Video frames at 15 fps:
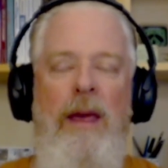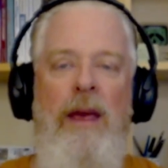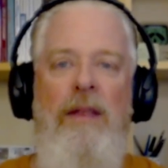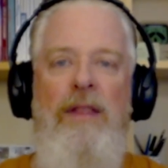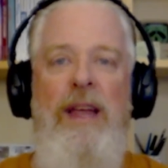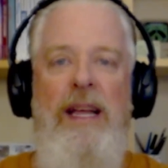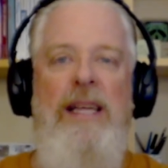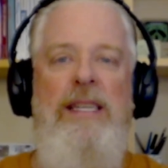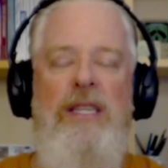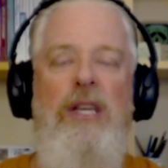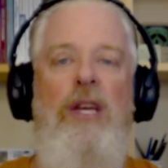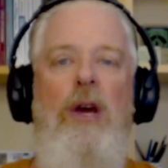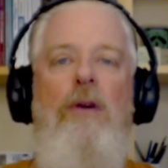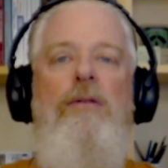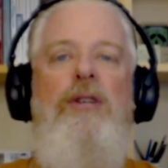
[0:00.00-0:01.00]
that is the
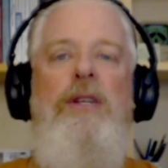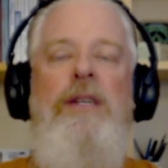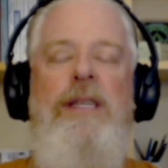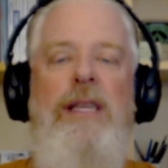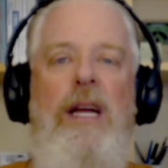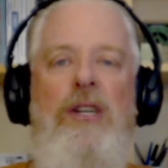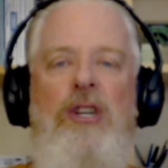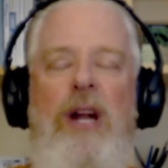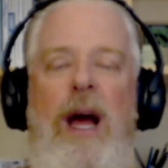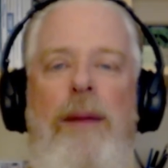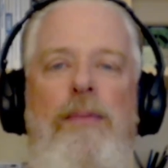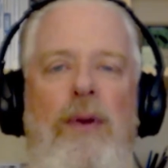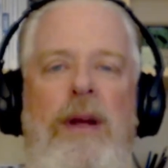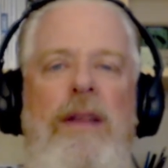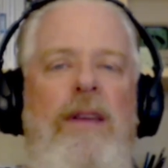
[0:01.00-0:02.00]
coaching session. I
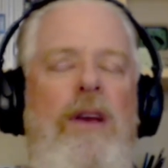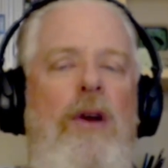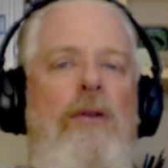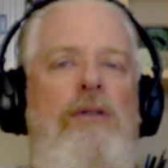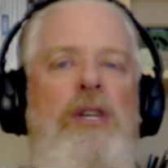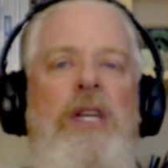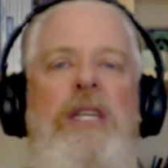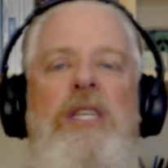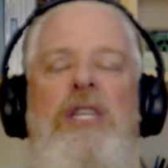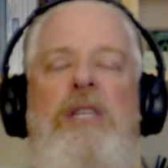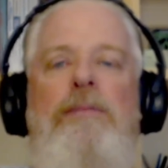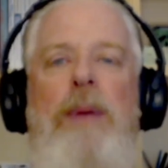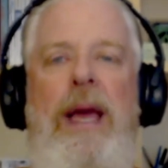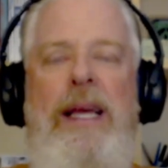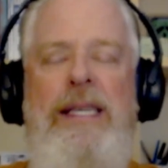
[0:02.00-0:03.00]
bring the coaching
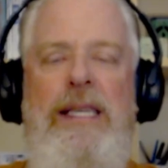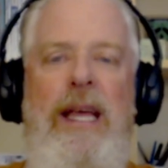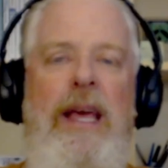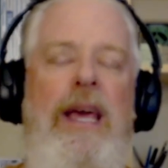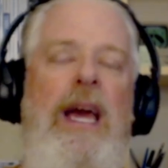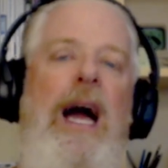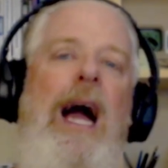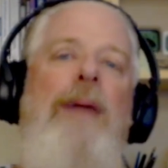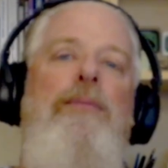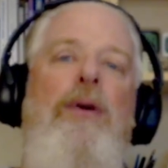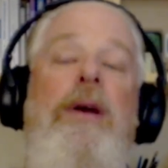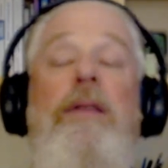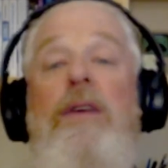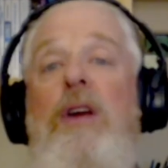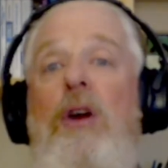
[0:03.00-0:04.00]
space. I
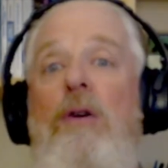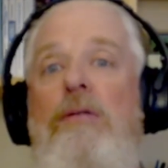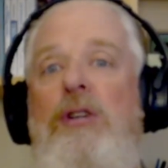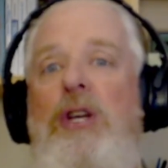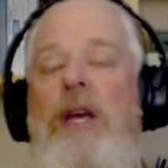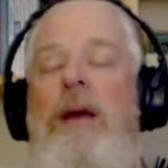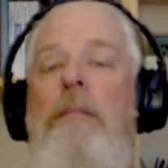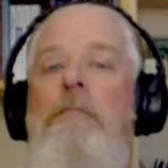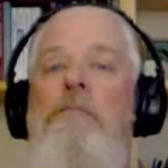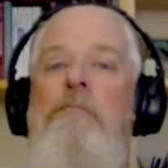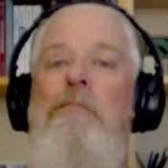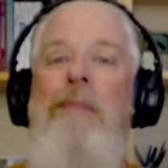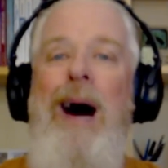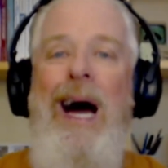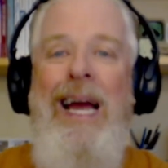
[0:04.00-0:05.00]
bring the coaching
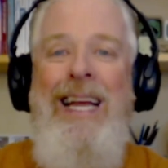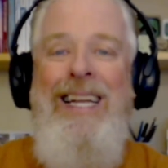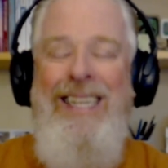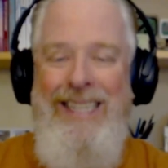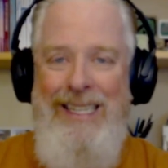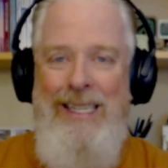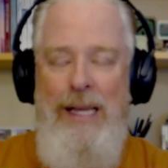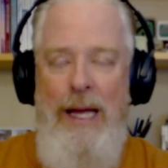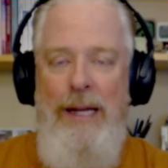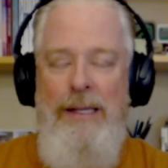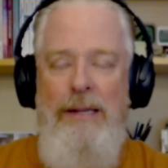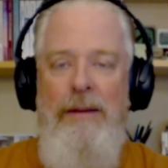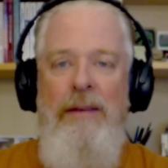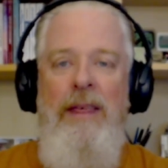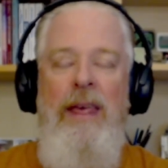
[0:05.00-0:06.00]
mindset.
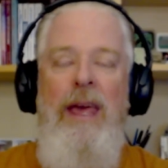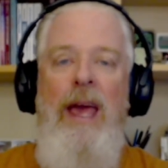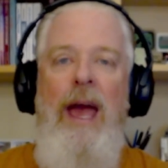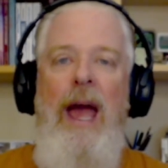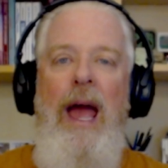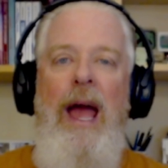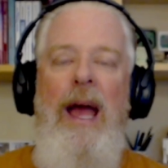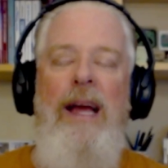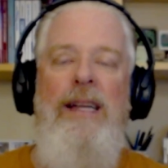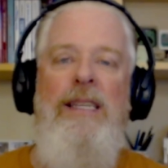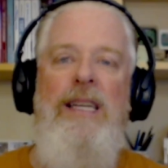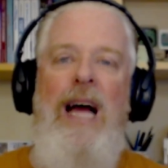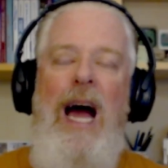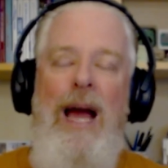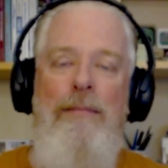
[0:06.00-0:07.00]
And
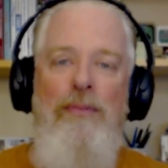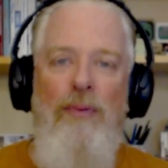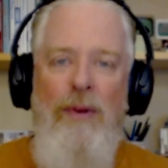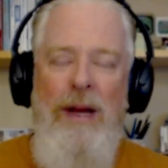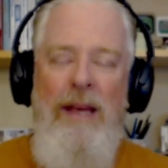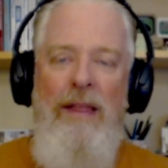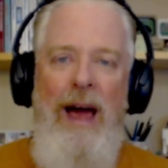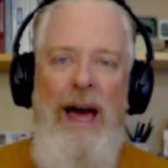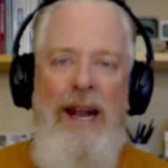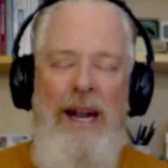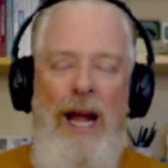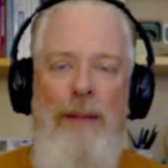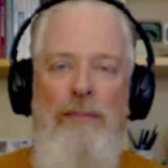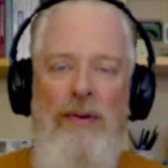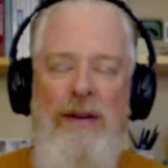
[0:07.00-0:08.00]
I bring that and
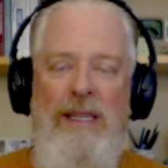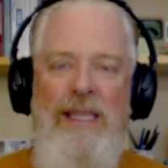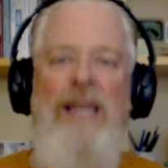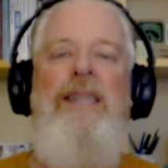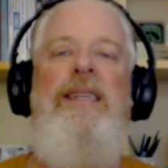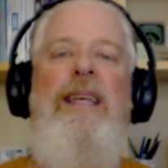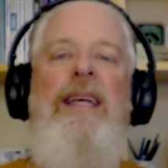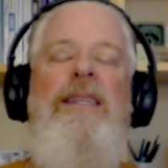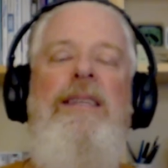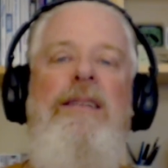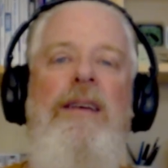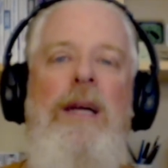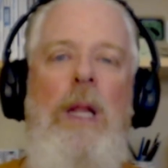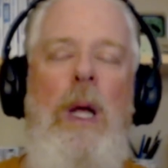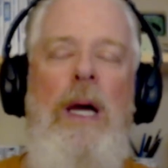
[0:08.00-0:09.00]
I present that to the
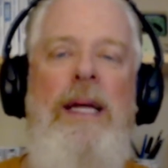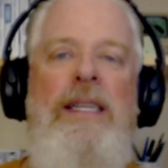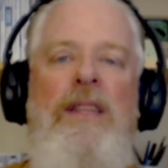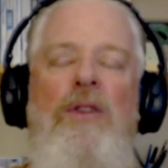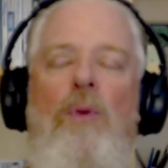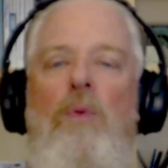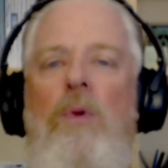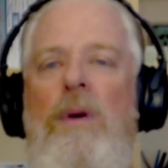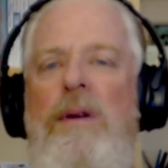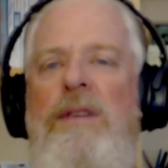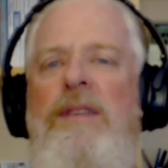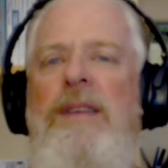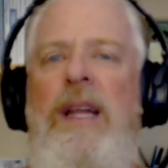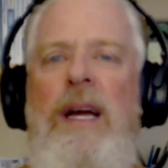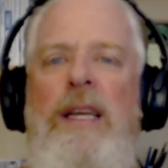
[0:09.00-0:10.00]
client. And the words
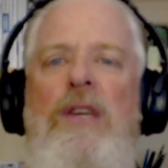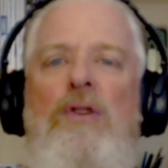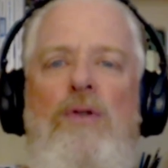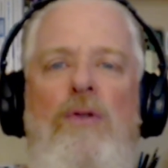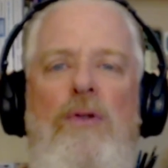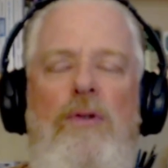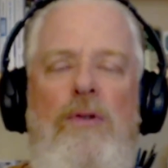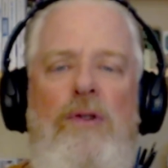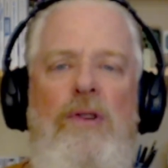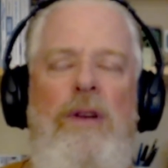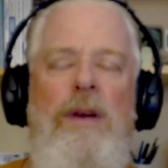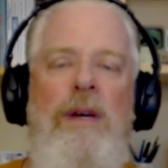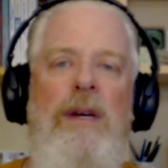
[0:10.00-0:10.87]
that I use